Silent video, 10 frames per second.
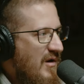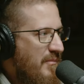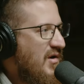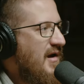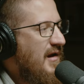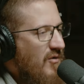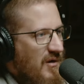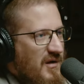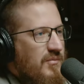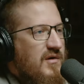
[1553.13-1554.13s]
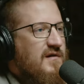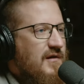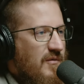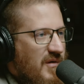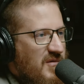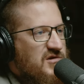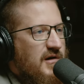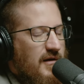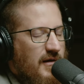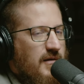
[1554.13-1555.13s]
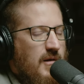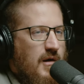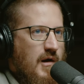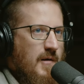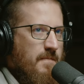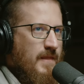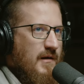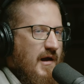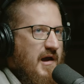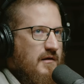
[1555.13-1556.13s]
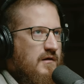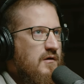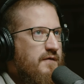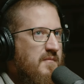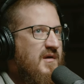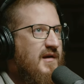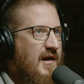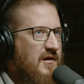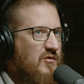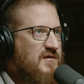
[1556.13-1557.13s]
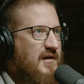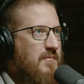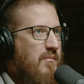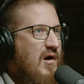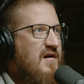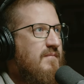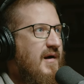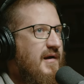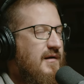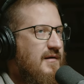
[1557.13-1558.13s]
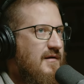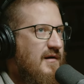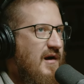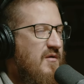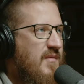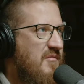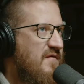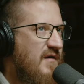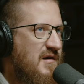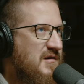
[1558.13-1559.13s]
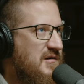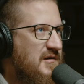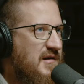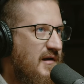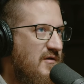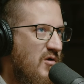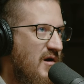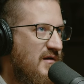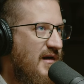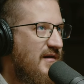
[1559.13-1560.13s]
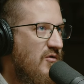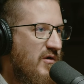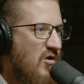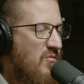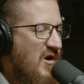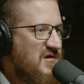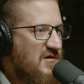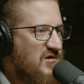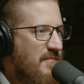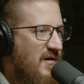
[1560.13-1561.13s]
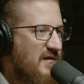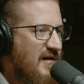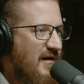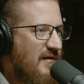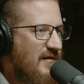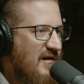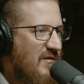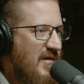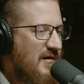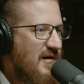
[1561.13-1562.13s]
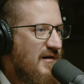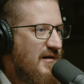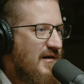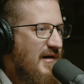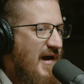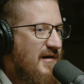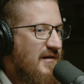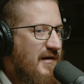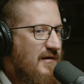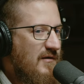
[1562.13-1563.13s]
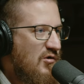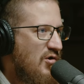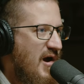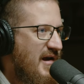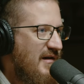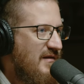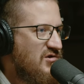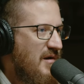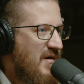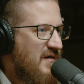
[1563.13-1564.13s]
want to pray and I want to be a priest and I want to be a missionary. Like, mm-hmm. And for me, again, it was like part of my, I remember very clearly going on a date, going home, watching a John Paul II documentary and crying at the John